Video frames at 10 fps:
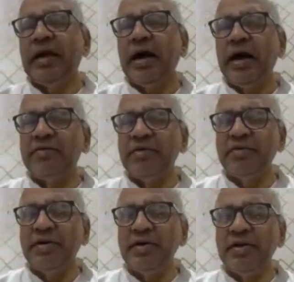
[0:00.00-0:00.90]

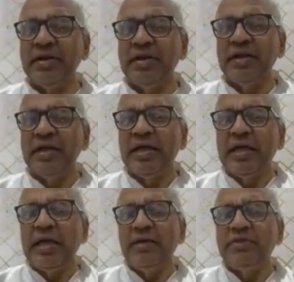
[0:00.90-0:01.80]
However,
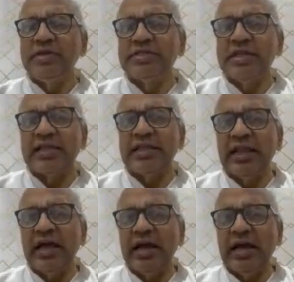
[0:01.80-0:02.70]
if the
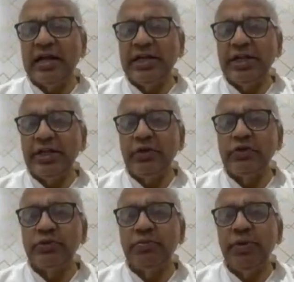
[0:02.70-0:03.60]
sadhana
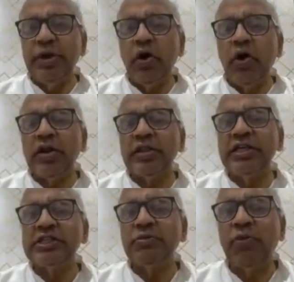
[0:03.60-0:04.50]
continues beyond
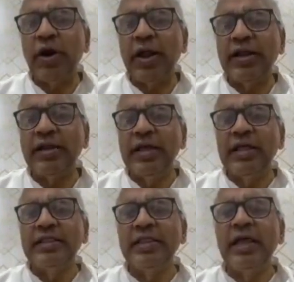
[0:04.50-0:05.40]
this point,
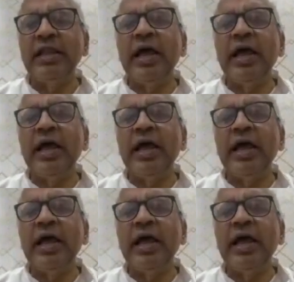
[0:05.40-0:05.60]
then